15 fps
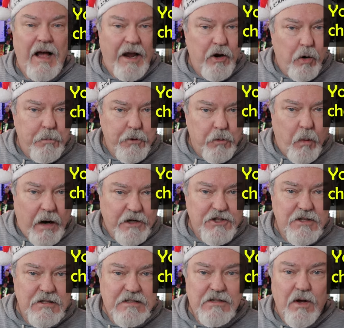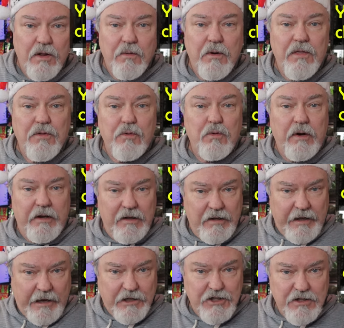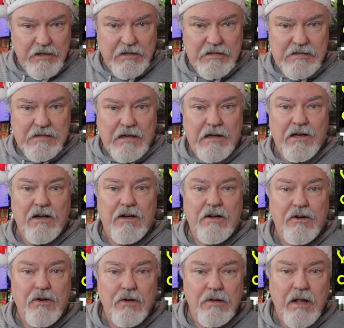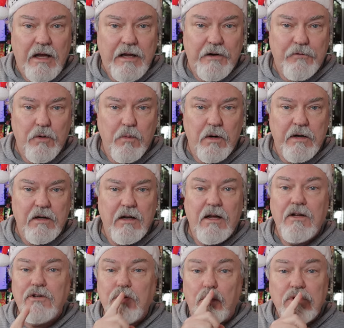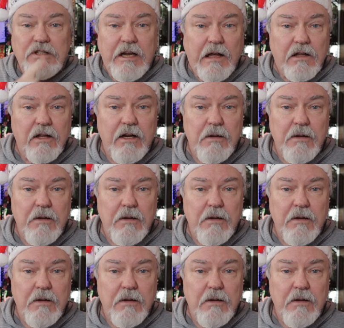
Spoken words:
I hope you're watching this all the way through and catch this. Good luck, everyone. Don't tell